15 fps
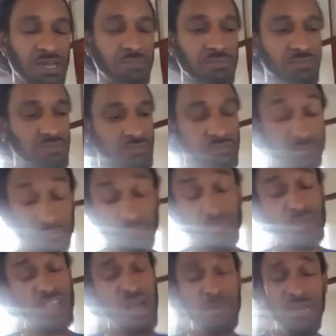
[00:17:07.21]
I'm
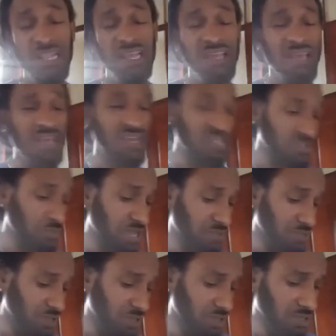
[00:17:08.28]
a late 80s
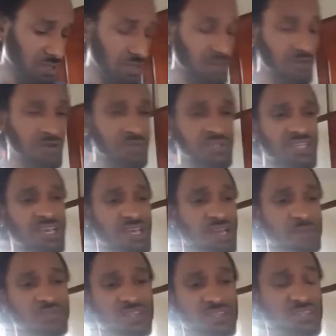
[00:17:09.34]
baby. You know what I'm saying?
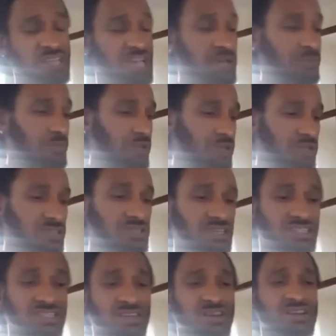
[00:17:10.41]
I'm just there. I'm
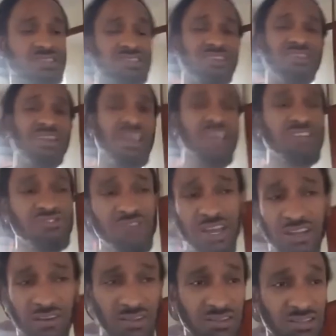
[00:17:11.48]
touching on a certain age
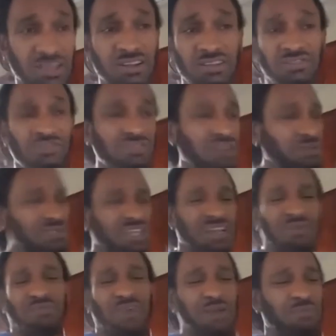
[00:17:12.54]
right now at 33. You know what I'm
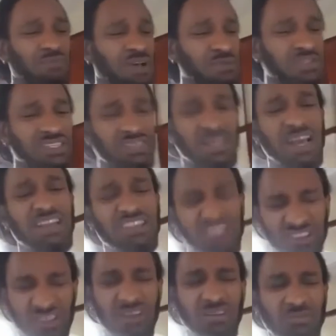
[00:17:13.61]
saying? I'm still kind of
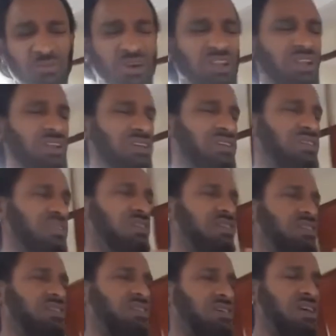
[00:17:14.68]
young, but
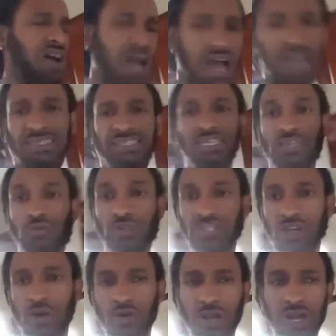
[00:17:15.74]
I see what's
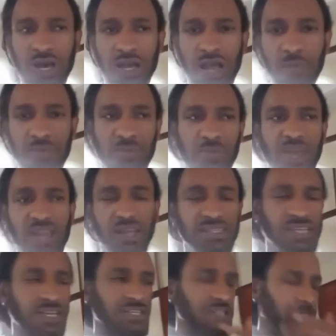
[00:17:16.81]
going on. I've been paying
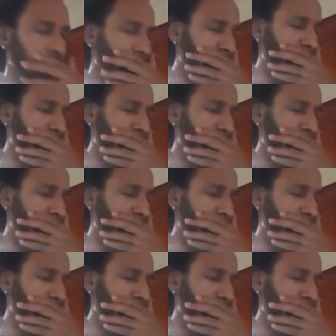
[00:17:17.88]
attention.